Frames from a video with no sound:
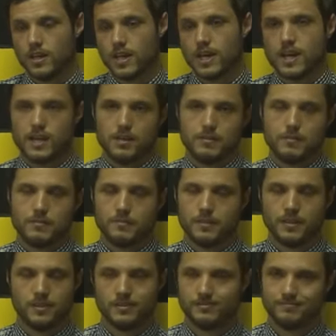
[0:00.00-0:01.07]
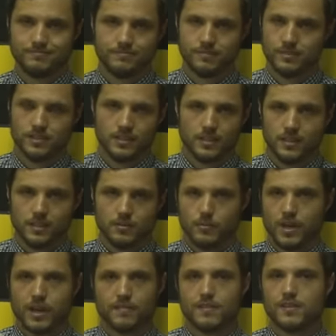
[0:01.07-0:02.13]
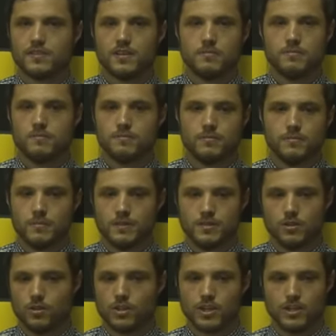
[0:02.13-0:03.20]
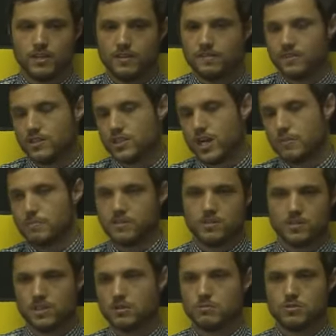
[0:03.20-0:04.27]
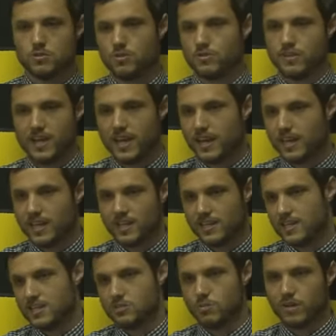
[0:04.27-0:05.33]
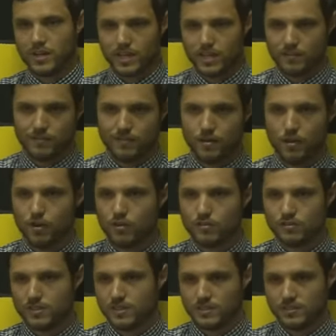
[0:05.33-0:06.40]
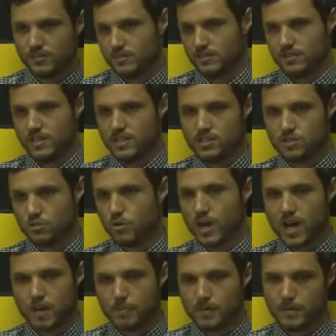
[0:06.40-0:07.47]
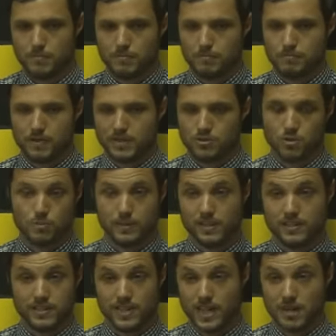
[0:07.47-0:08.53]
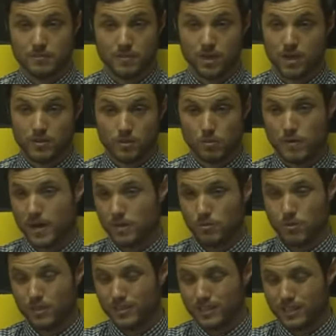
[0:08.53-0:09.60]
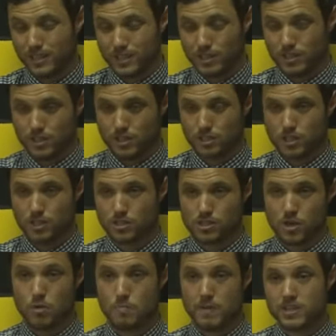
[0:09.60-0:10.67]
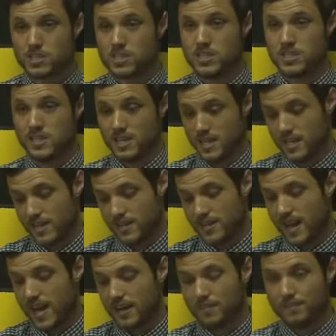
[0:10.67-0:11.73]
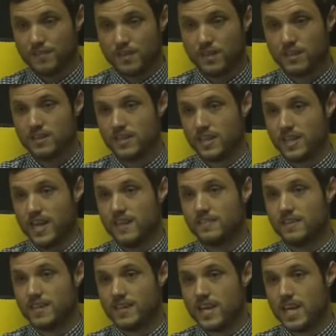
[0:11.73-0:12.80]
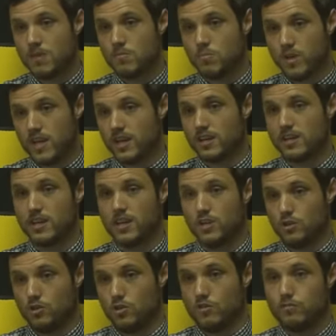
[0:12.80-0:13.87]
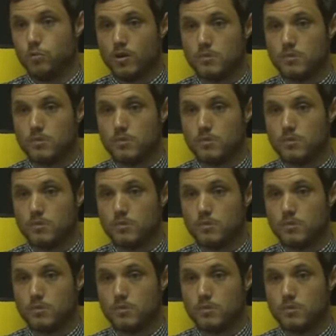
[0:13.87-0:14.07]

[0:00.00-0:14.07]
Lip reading: Aye, with every team, I mean, you look at even the Champions League with John Terry, and he's wanting to get involved and he's so happy, but he's not playing the game. No matter what, you're still missing that feeling at the end of the game where you've